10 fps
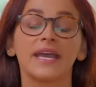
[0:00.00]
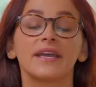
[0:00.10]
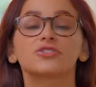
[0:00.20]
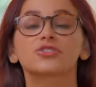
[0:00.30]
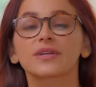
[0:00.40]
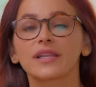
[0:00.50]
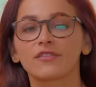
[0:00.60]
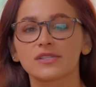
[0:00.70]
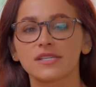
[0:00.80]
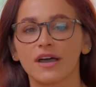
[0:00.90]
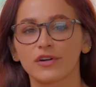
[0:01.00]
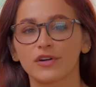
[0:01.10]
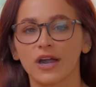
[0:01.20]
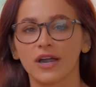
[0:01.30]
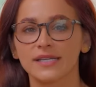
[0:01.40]
Entry-level
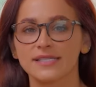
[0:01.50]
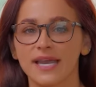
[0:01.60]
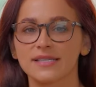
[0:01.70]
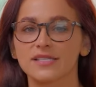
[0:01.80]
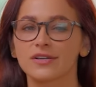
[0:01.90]
software architects